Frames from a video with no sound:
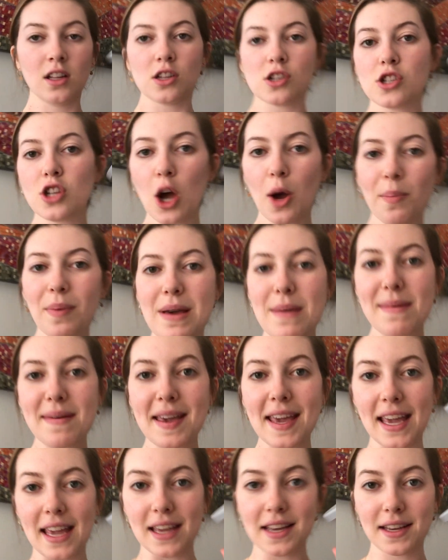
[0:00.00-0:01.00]
Don't be
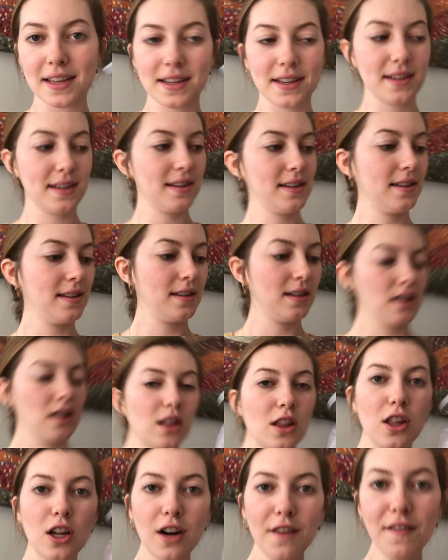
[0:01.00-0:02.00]
me.
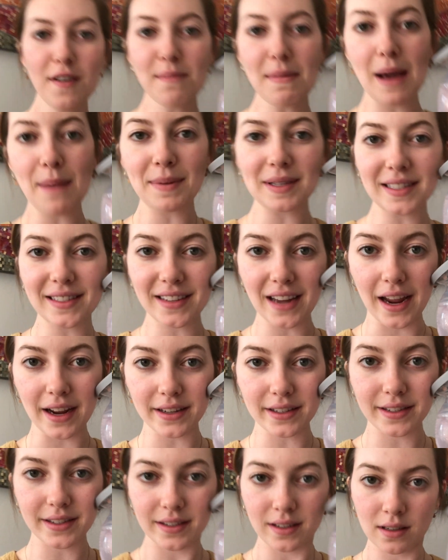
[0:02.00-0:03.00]
Learn from my
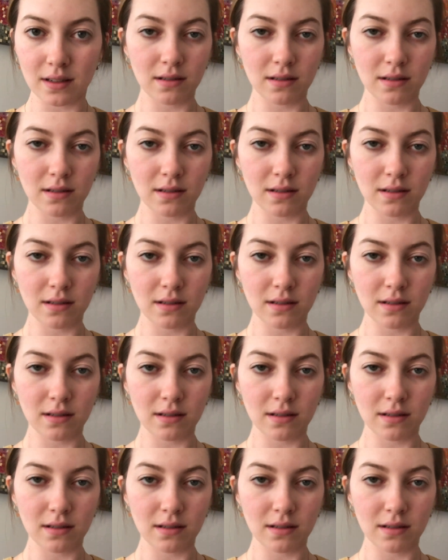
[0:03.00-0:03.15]
mistakes.